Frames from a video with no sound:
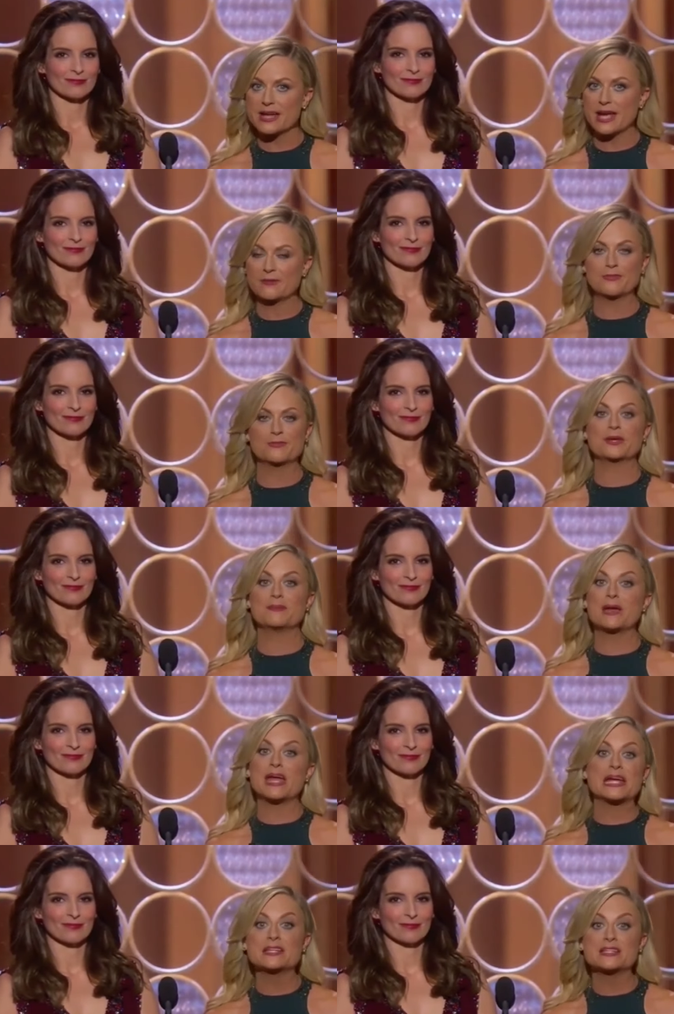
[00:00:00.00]
Speaker 1: tonight, from the
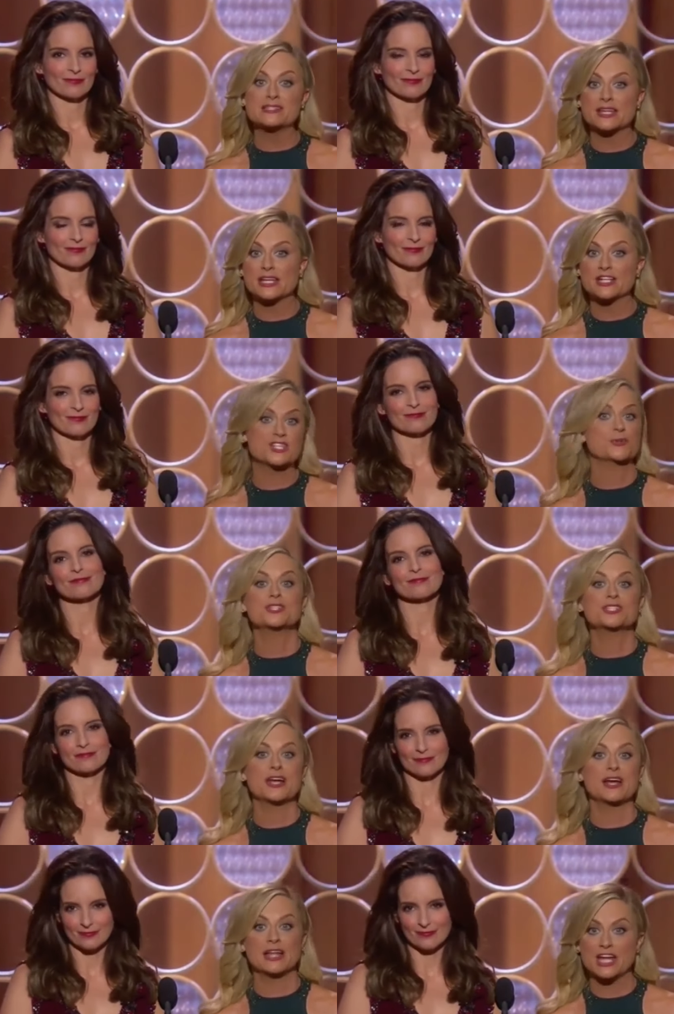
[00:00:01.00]
amazing
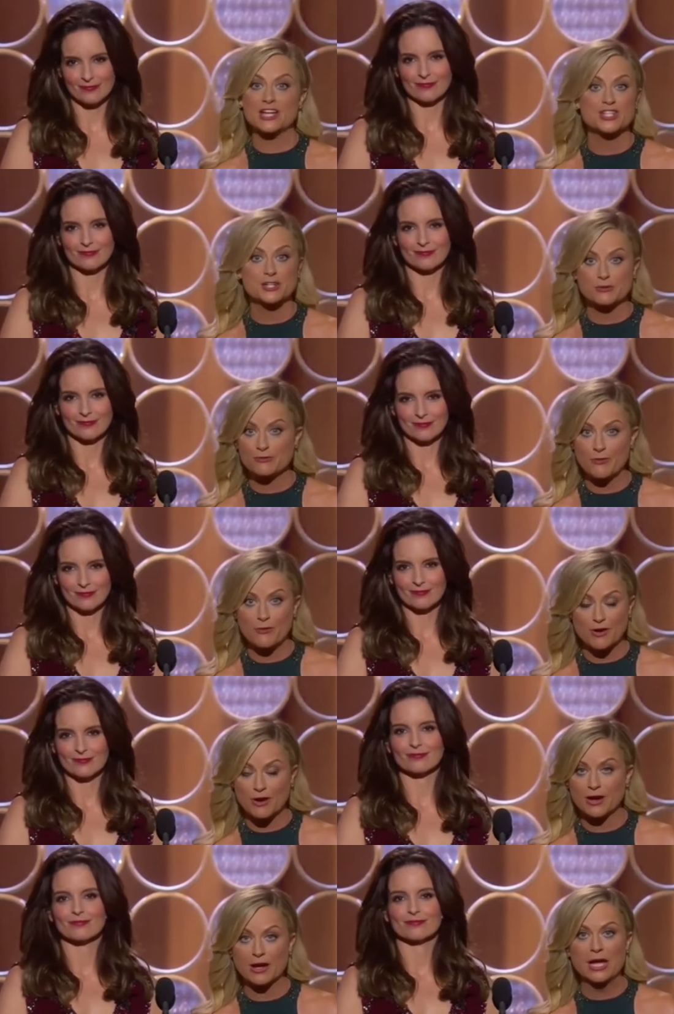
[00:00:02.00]
Chiwetel
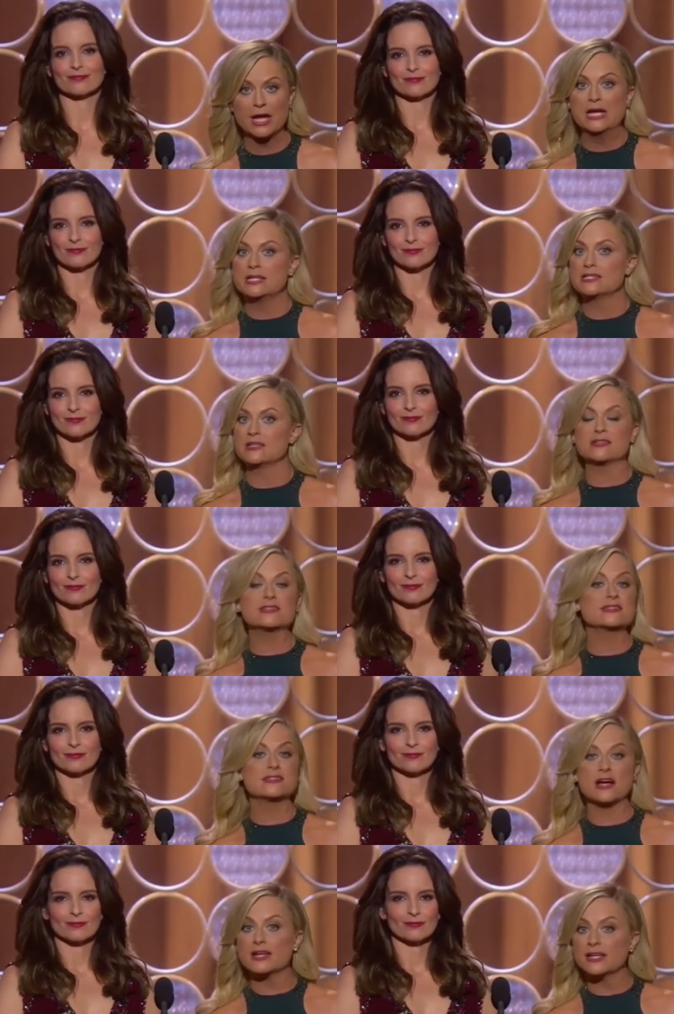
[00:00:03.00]
Ejiofor to the
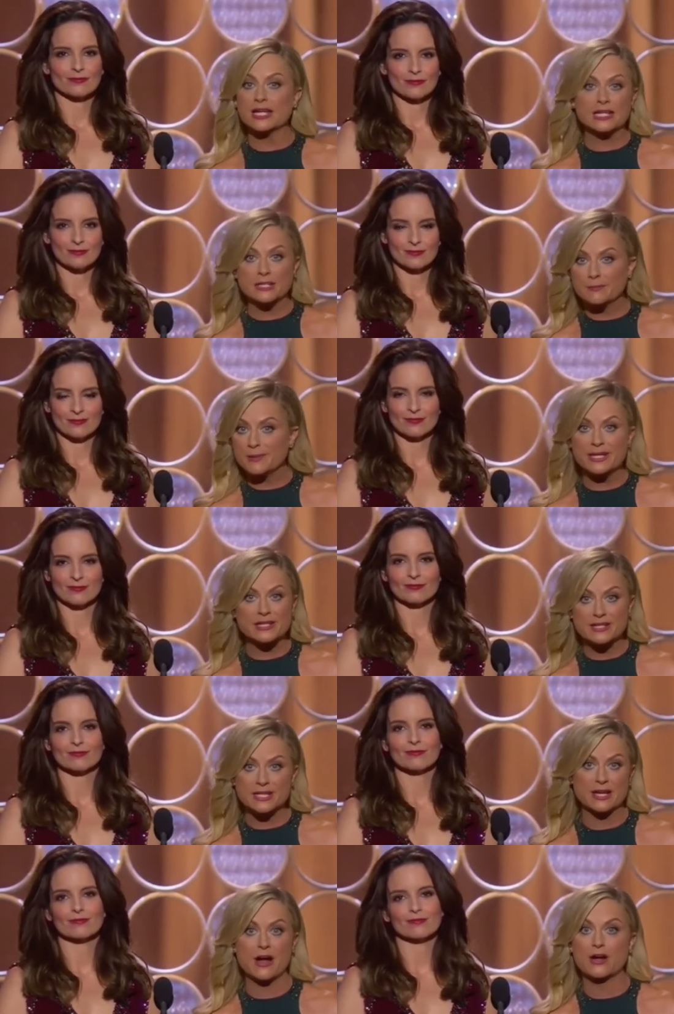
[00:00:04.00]
stunning Lupita
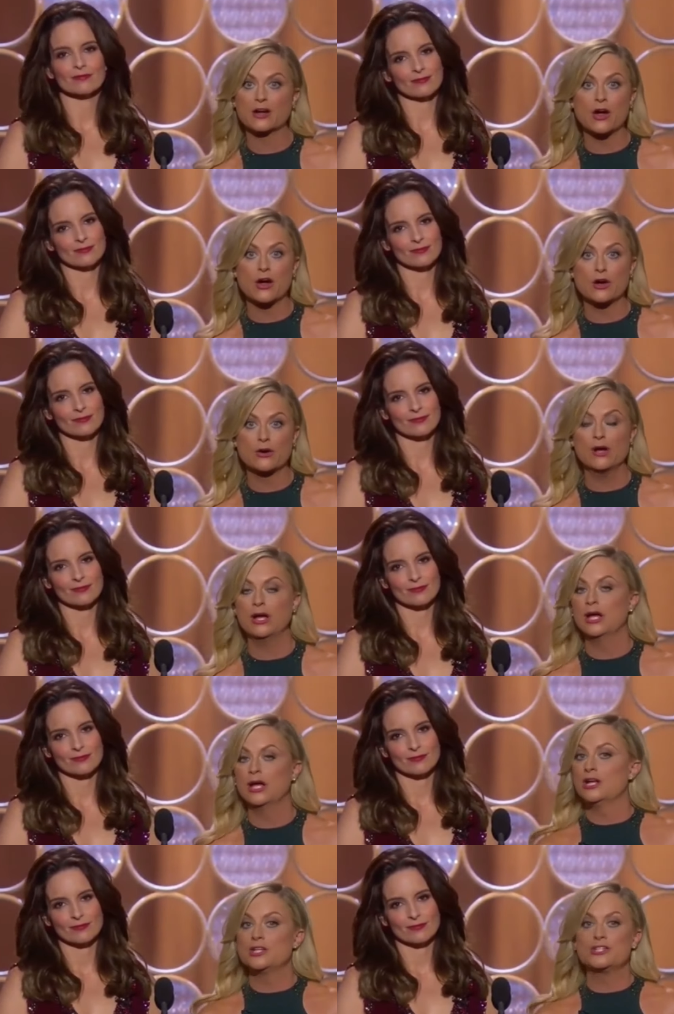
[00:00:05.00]
Nyong'o
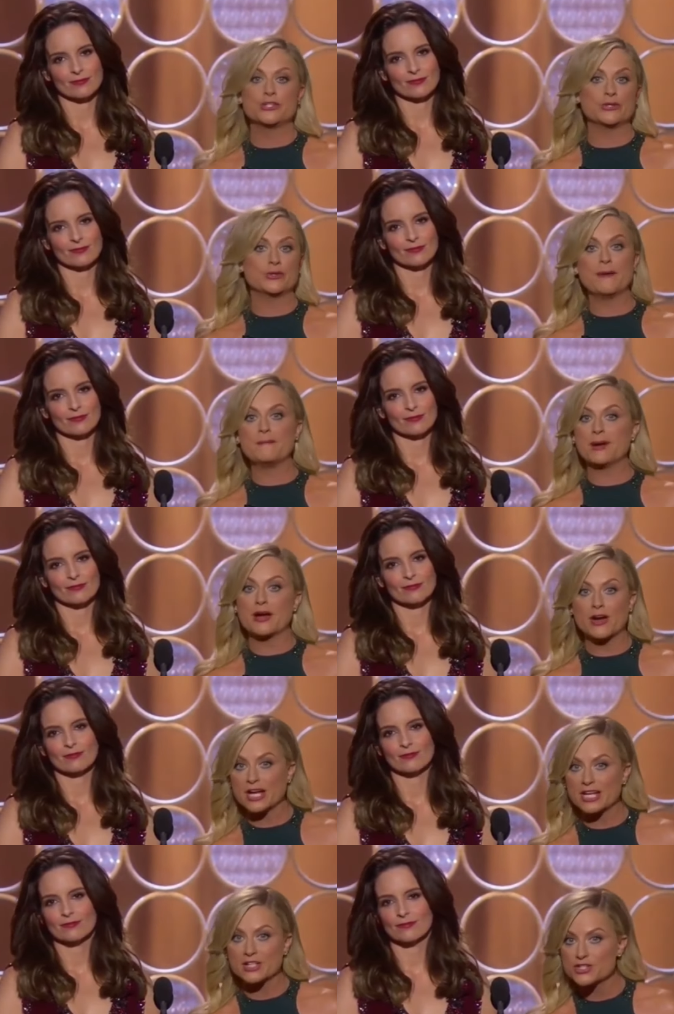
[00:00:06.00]
to
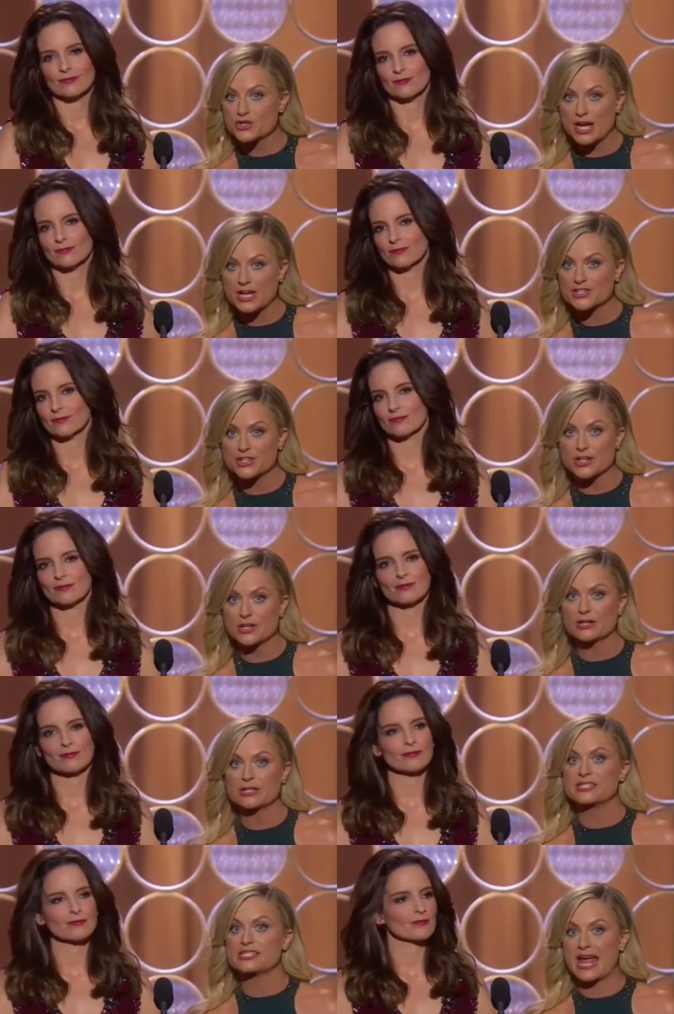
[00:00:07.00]
American
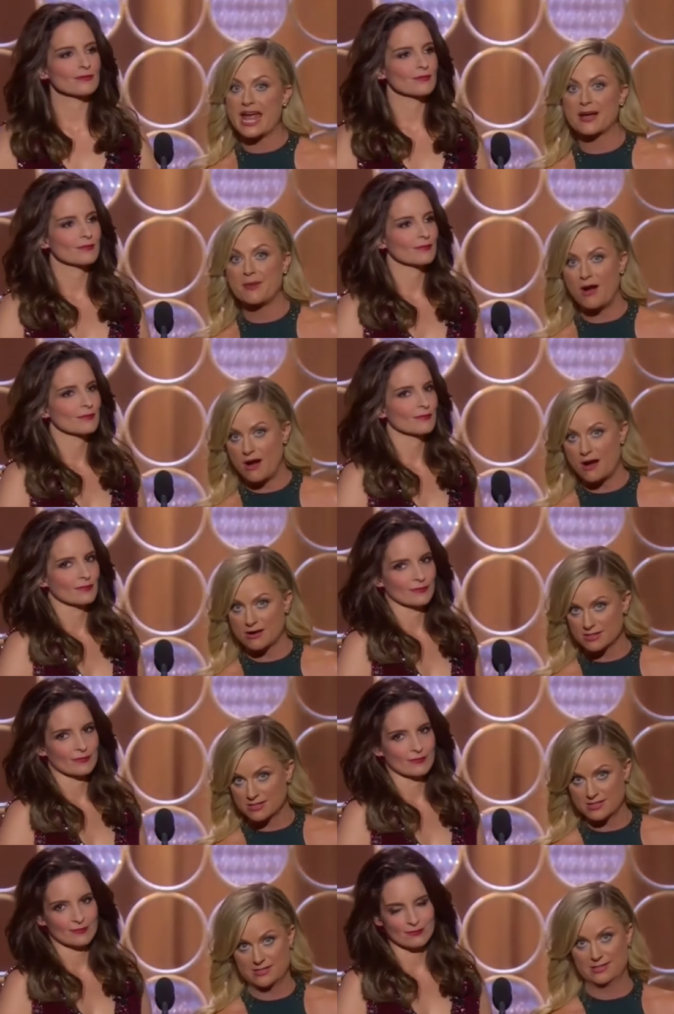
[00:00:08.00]
treasure Tam
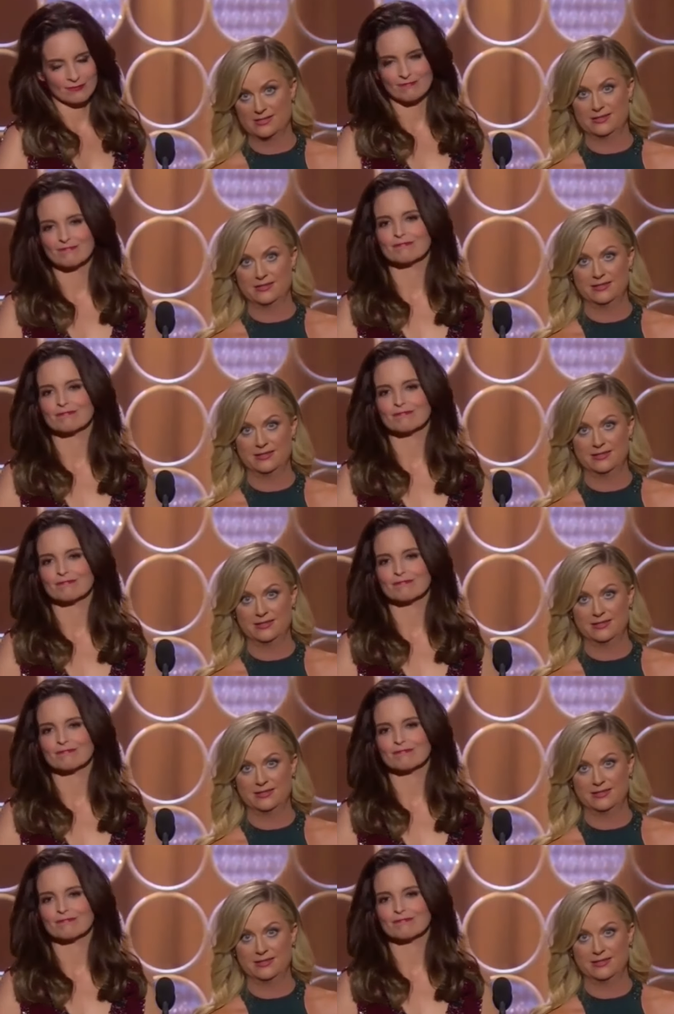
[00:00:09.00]
Hanks.